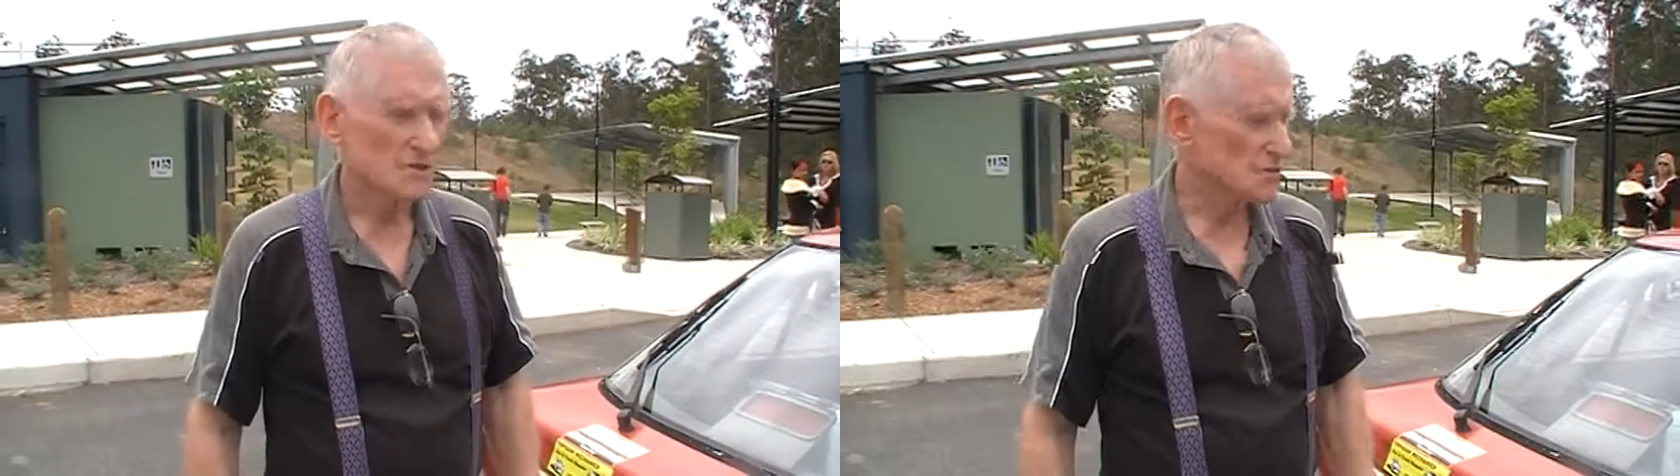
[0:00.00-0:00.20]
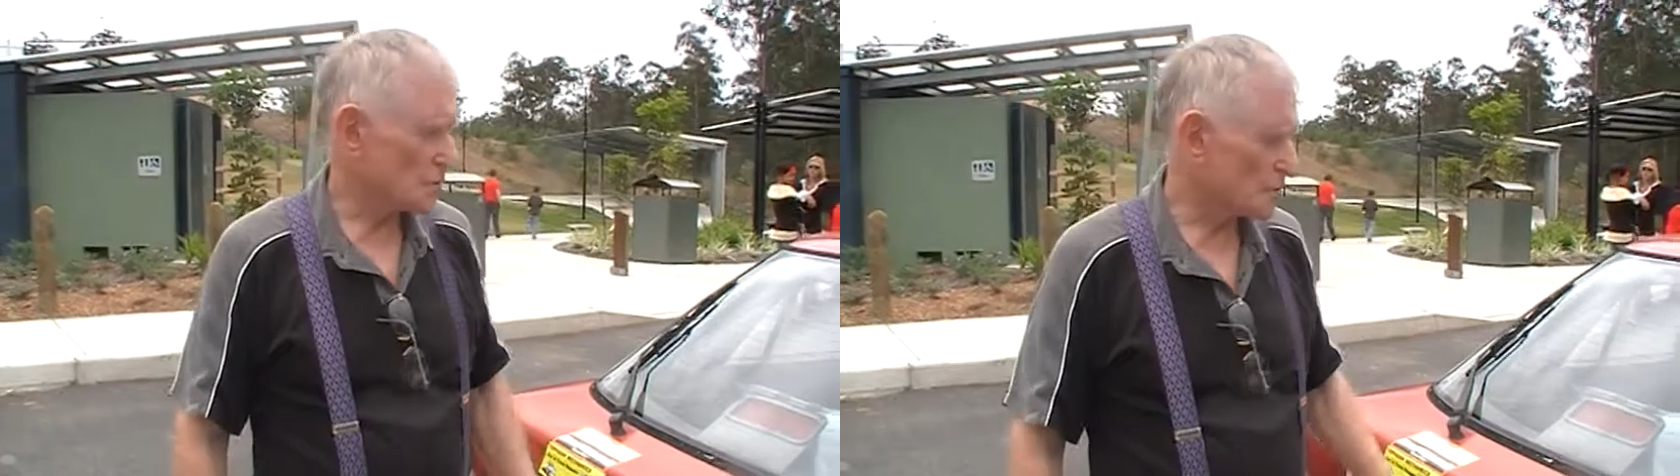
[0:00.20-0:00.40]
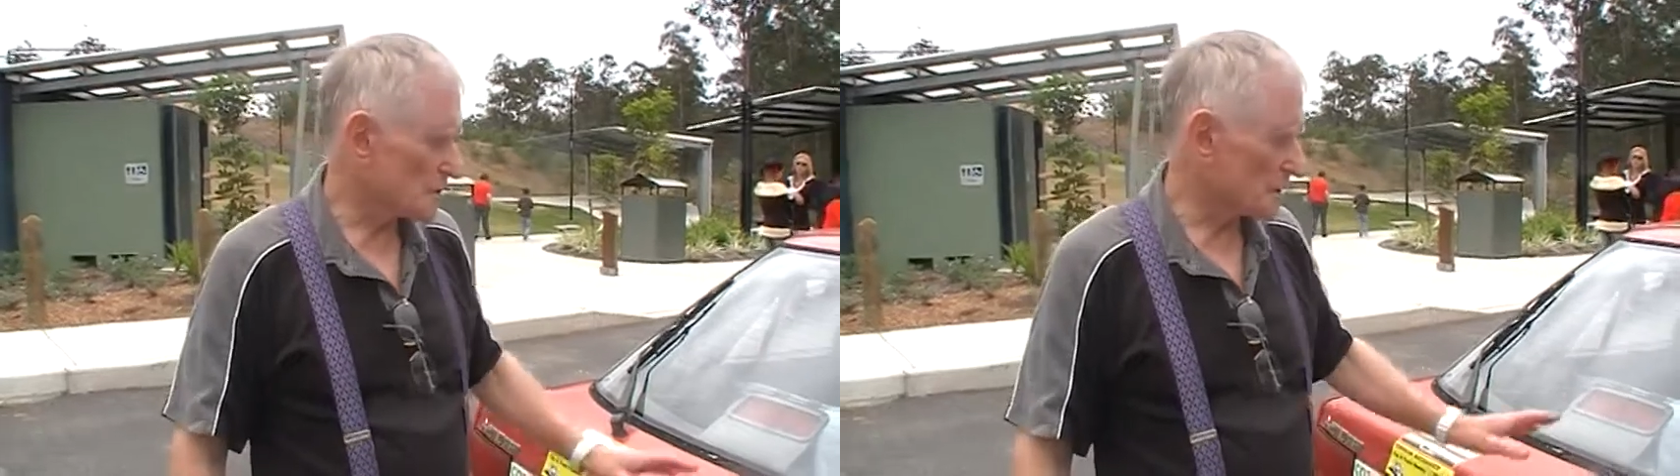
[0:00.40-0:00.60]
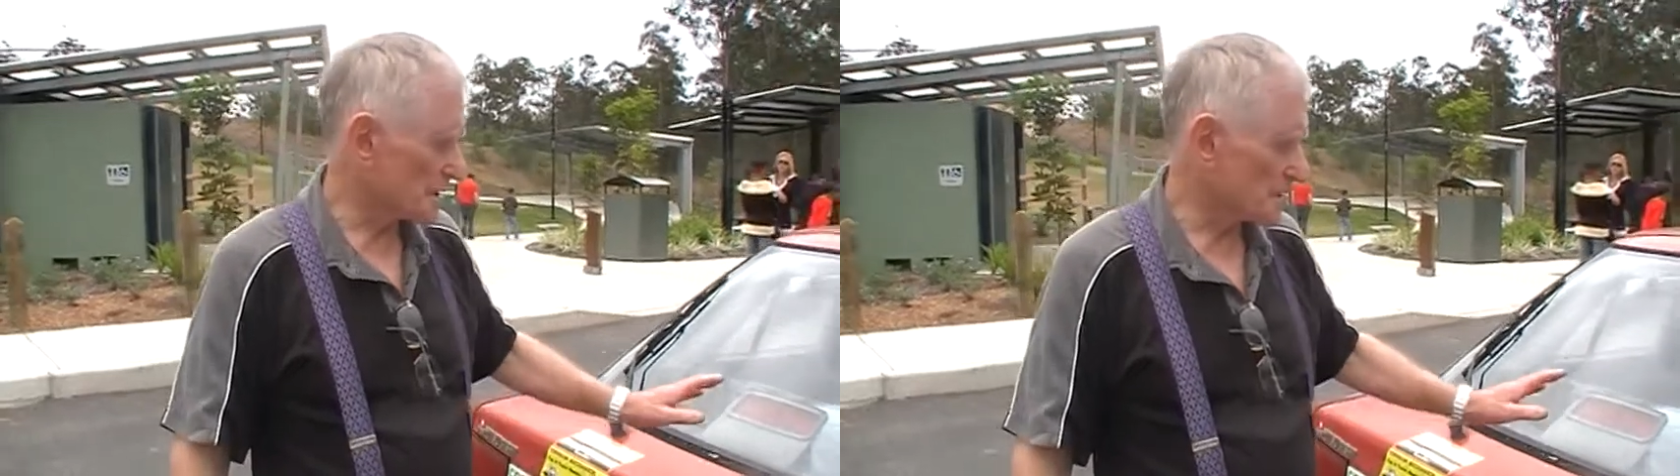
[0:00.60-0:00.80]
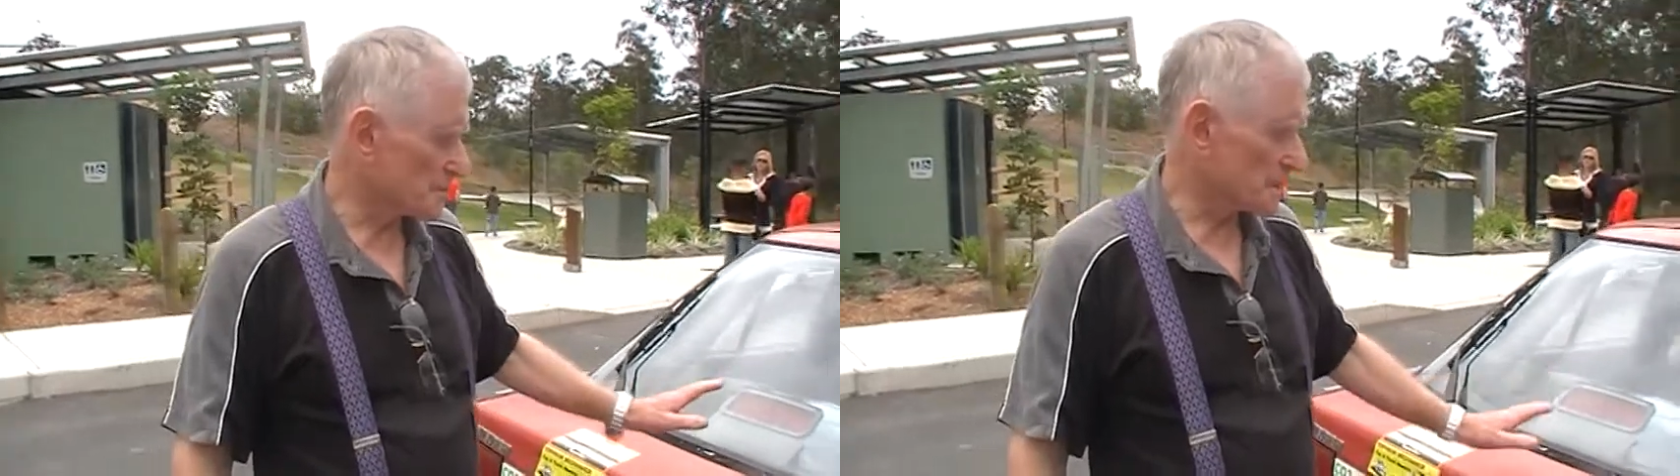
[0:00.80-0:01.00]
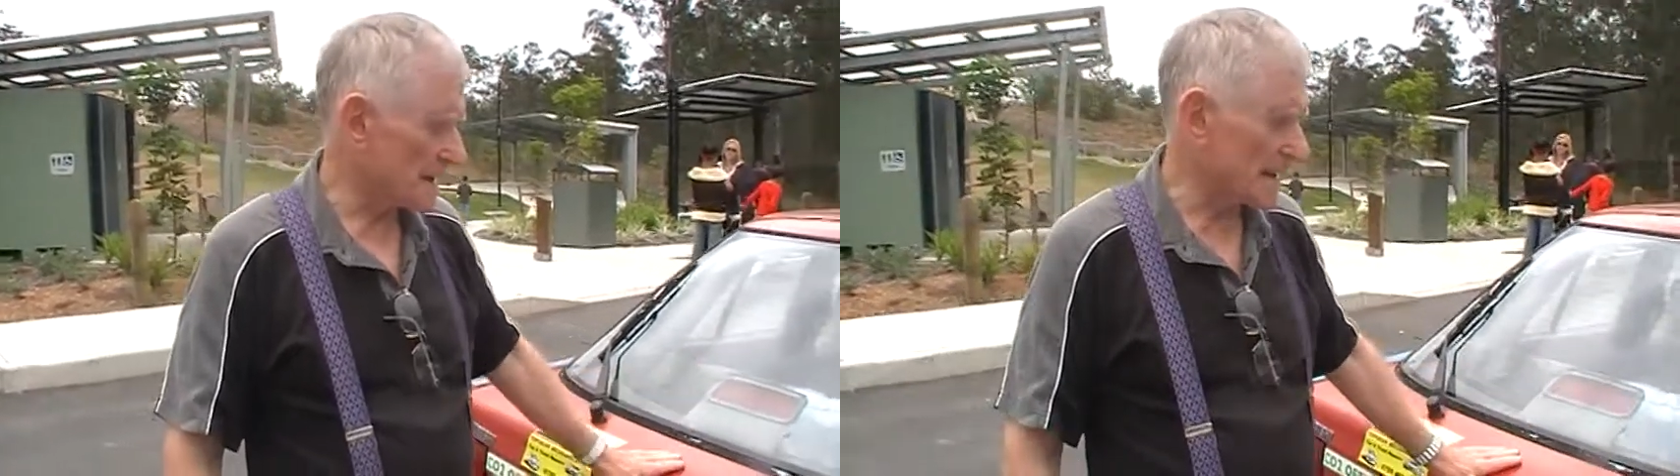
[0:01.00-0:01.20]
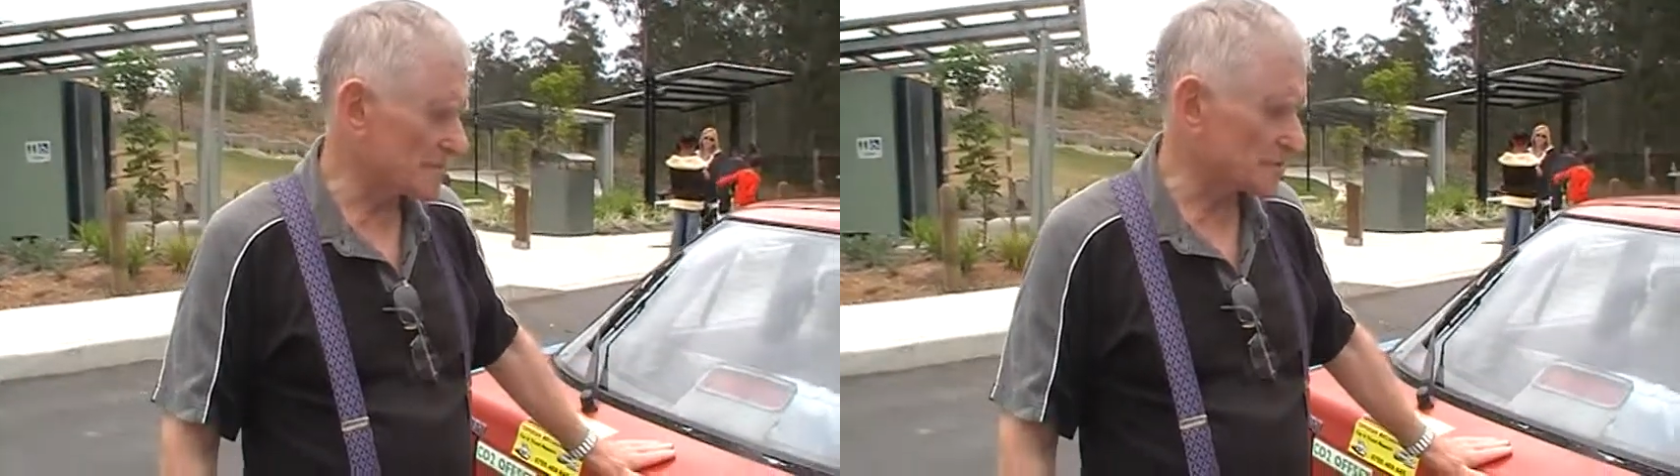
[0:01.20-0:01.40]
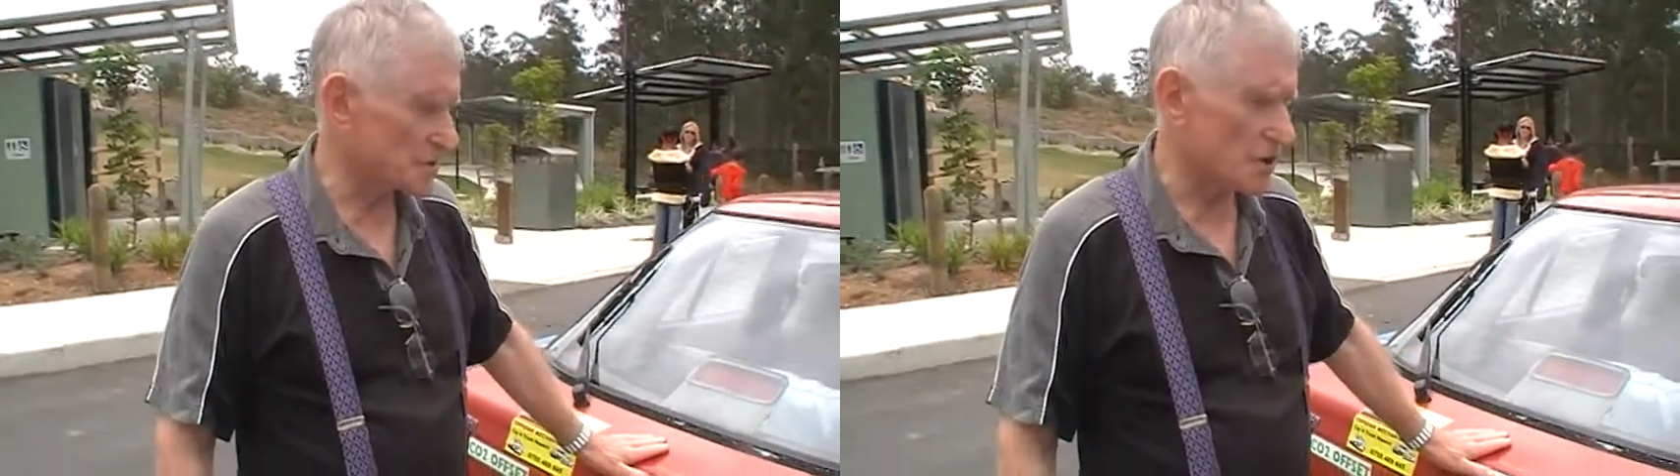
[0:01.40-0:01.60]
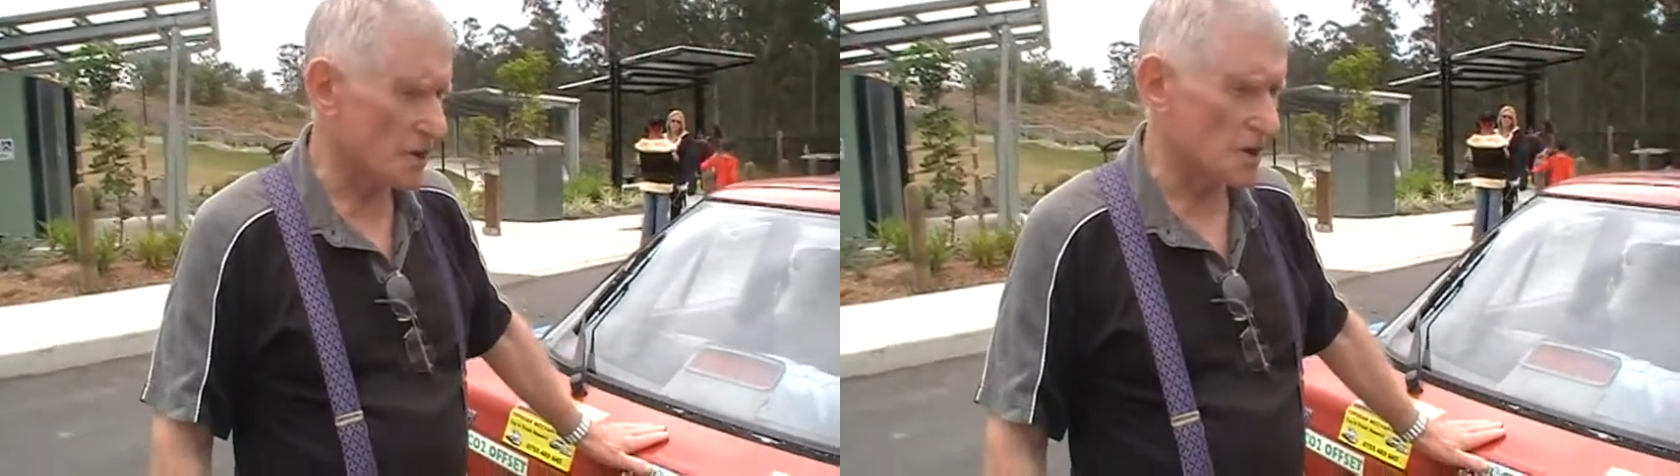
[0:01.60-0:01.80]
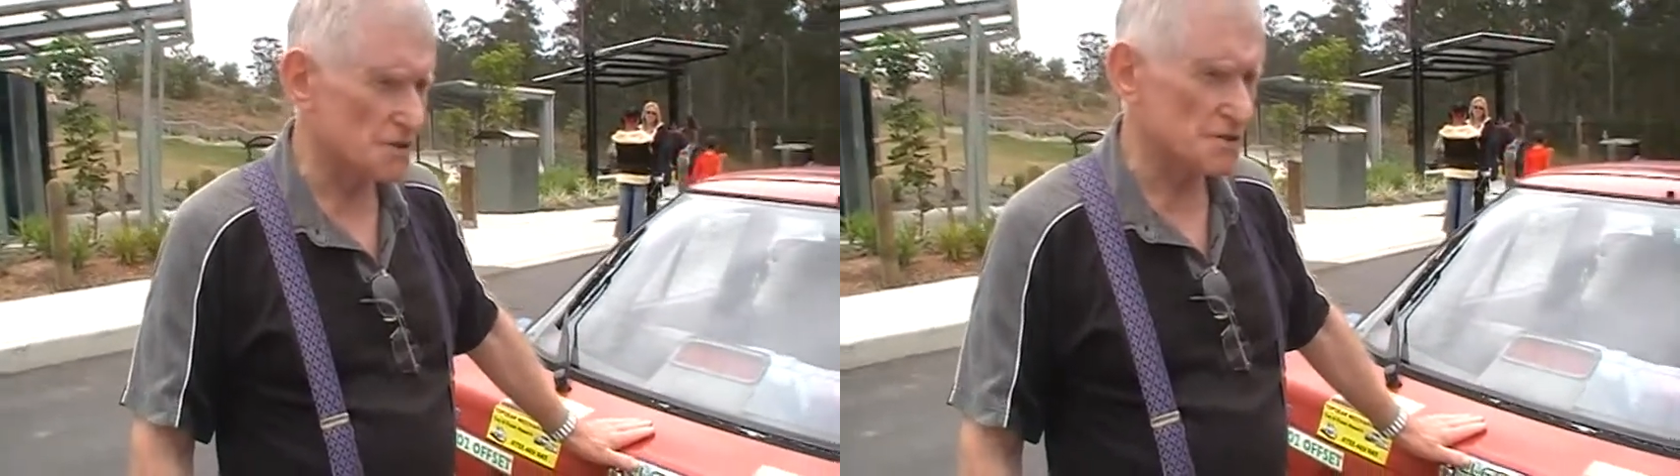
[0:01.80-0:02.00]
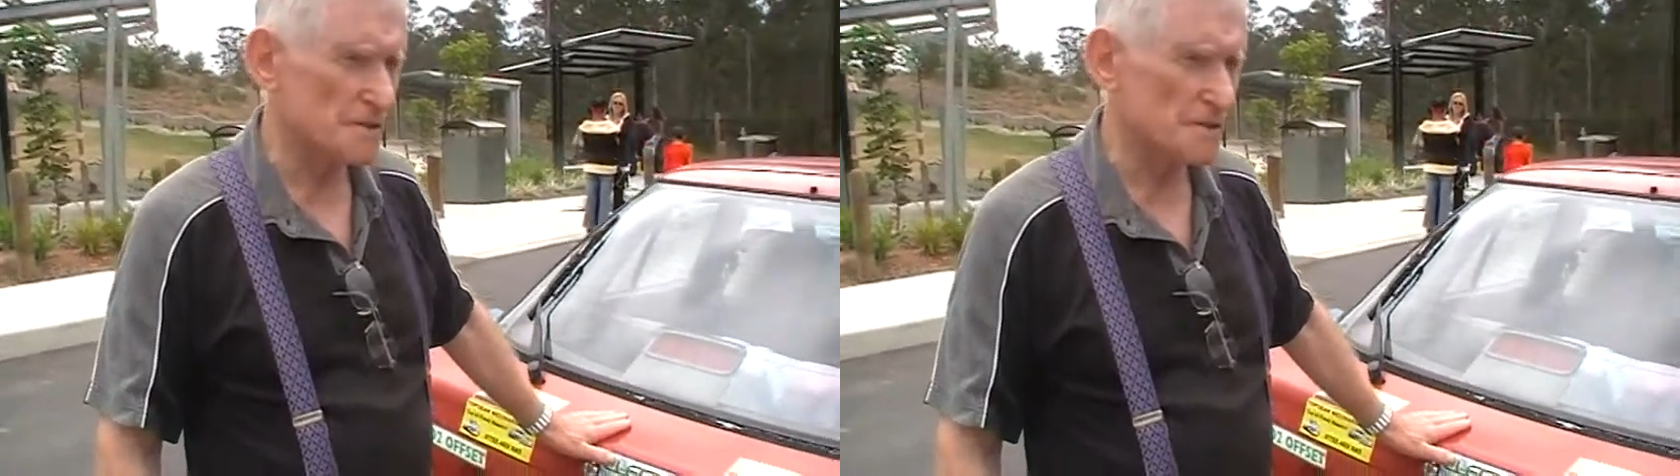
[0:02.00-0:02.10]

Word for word: So, um, electric cars